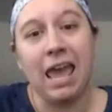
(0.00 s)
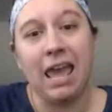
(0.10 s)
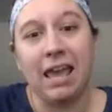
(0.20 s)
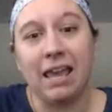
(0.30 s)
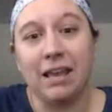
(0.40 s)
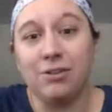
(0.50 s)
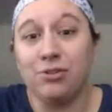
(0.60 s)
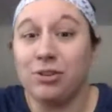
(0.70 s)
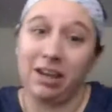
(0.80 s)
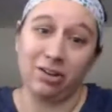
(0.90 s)
and
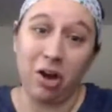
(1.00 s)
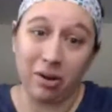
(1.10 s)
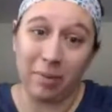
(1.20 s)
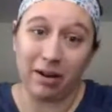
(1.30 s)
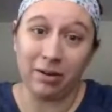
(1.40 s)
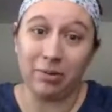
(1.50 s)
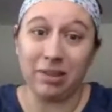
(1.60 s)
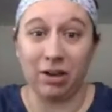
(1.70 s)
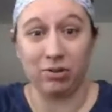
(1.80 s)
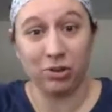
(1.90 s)
you can't talk about it
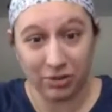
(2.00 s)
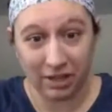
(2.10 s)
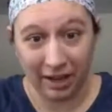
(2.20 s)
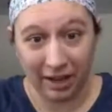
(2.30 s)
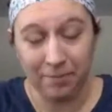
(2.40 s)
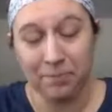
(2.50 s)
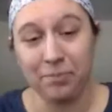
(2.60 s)
without using it.